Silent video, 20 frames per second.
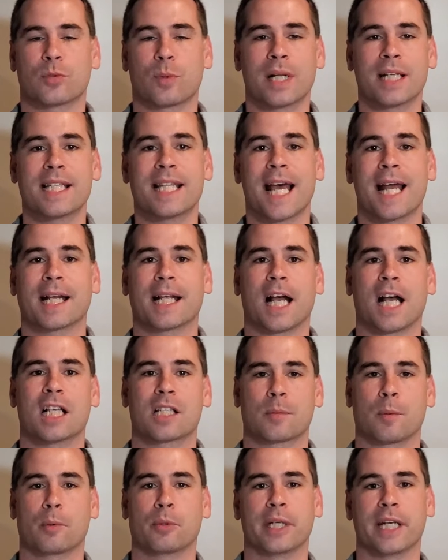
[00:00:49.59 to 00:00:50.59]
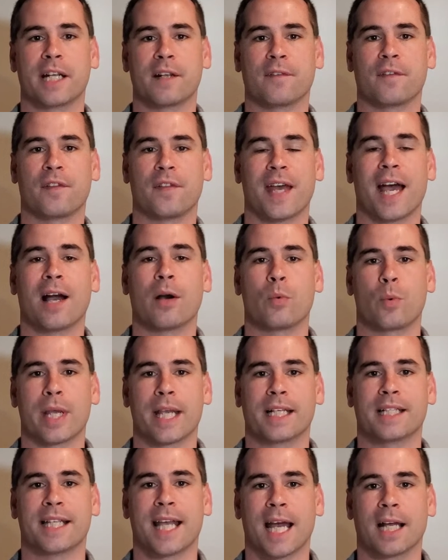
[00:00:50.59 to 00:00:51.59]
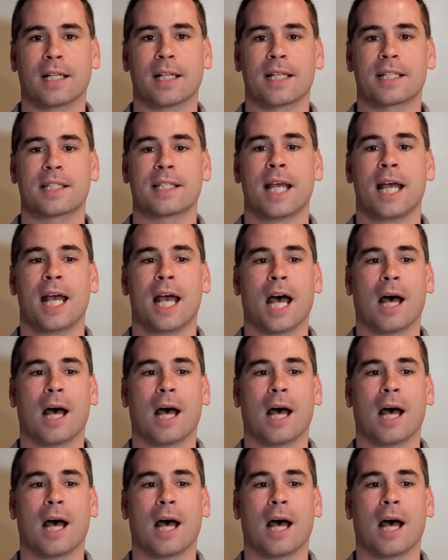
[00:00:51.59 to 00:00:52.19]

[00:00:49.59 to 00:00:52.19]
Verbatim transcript: What does that gospel reading for that week tell us